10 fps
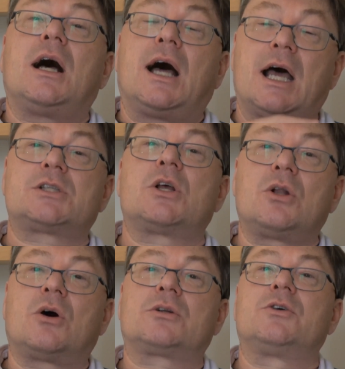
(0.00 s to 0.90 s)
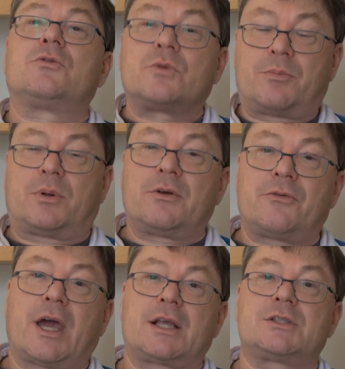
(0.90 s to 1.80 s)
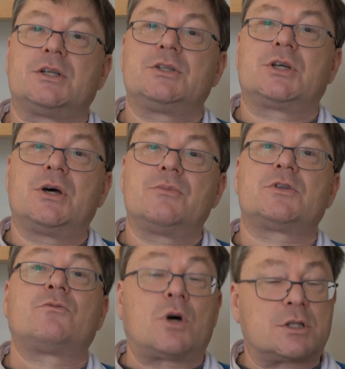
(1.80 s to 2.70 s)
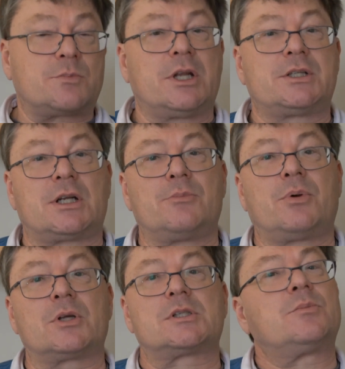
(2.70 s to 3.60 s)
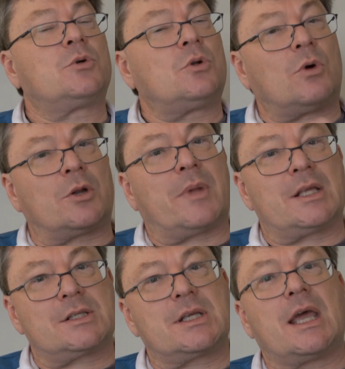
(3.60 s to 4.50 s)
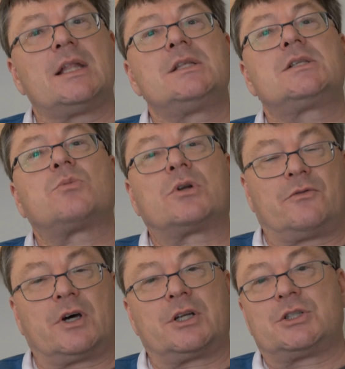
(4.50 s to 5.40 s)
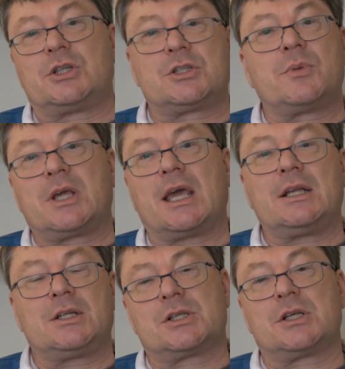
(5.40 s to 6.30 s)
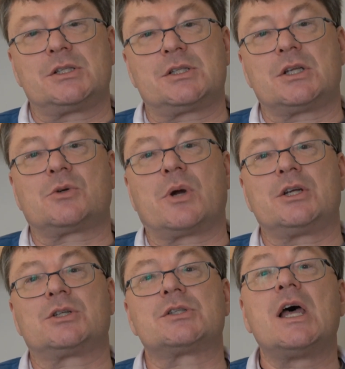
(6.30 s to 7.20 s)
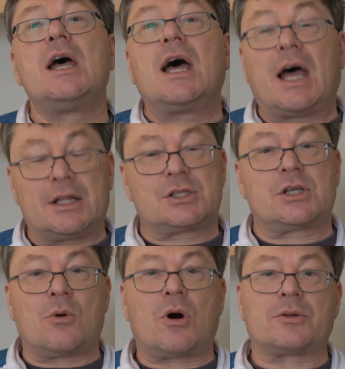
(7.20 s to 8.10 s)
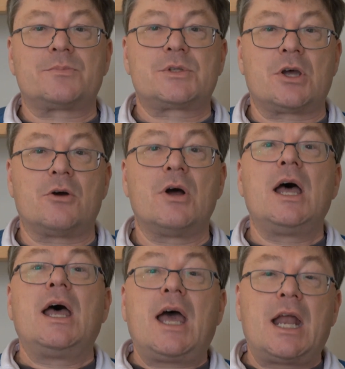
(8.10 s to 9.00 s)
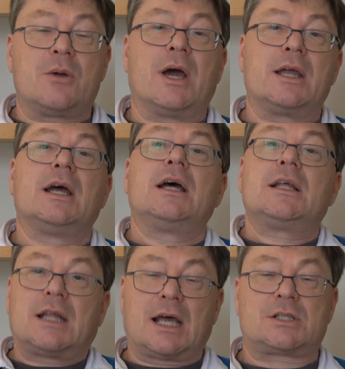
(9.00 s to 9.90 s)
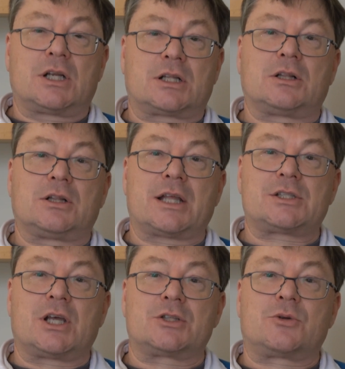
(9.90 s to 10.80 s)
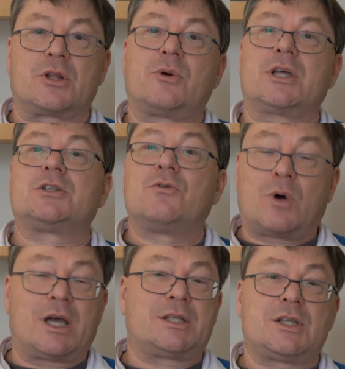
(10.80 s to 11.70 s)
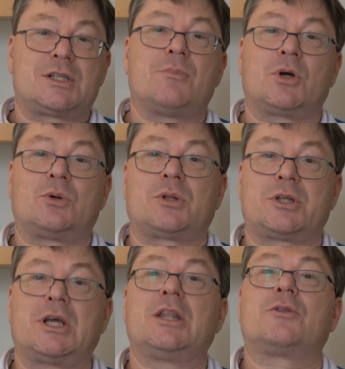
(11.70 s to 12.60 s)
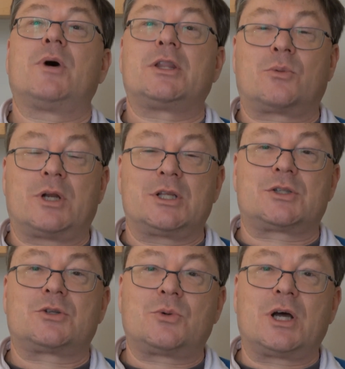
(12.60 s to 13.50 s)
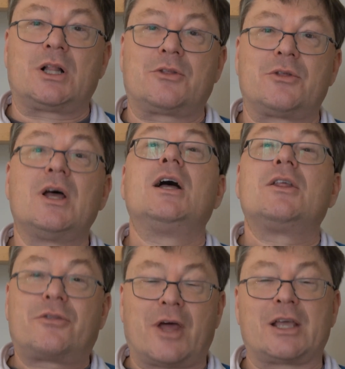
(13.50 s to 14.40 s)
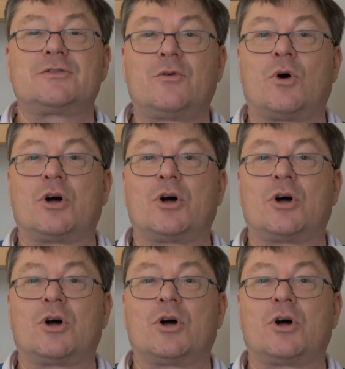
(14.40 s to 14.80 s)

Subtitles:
has a lot of ripple effects in terms of what's politically possible, what makes sense, what advantages to be gained in certain situations, and so on. So anyway, that's answering the question of why is December called the 10th month when it's the 12th. Thanks for